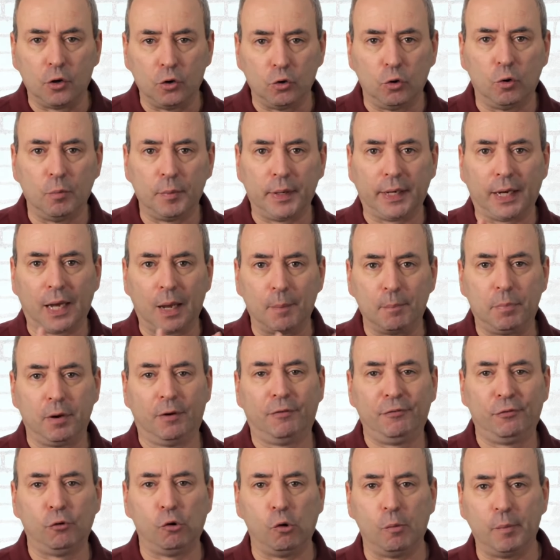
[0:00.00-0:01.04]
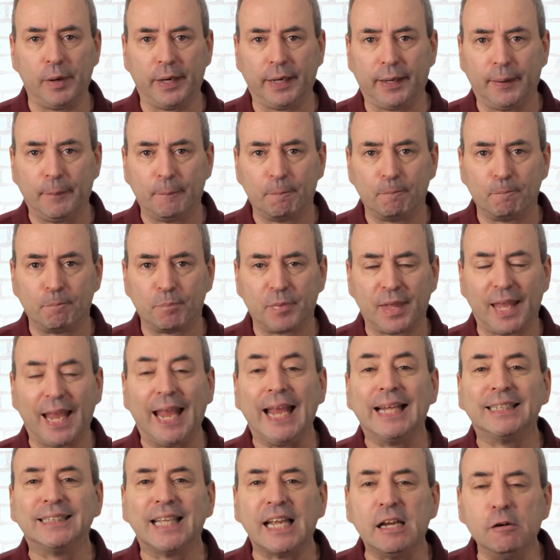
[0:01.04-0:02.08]
norming, and performing
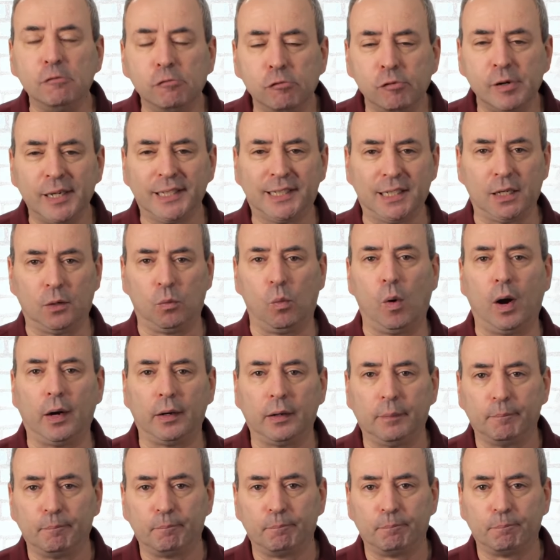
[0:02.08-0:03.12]
is a rigid one.